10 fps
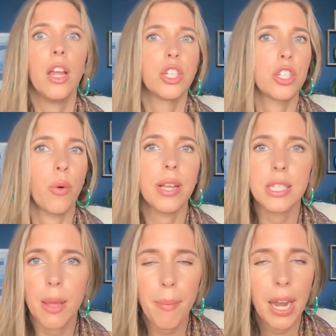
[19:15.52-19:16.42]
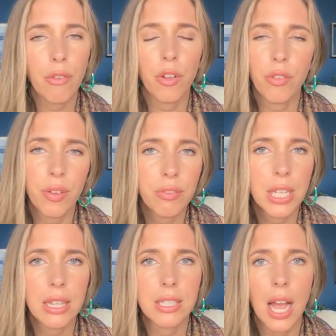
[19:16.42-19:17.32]
showing somebody for the
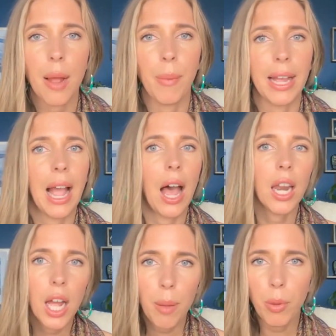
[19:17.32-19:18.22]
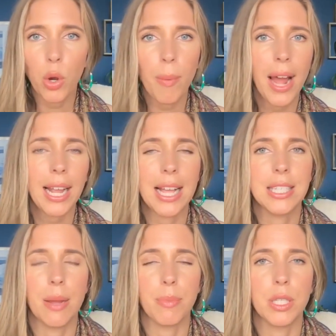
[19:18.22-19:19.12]
15th time, like how to upload a
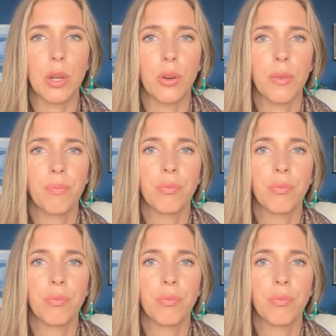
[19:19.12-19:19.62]
podcast episode.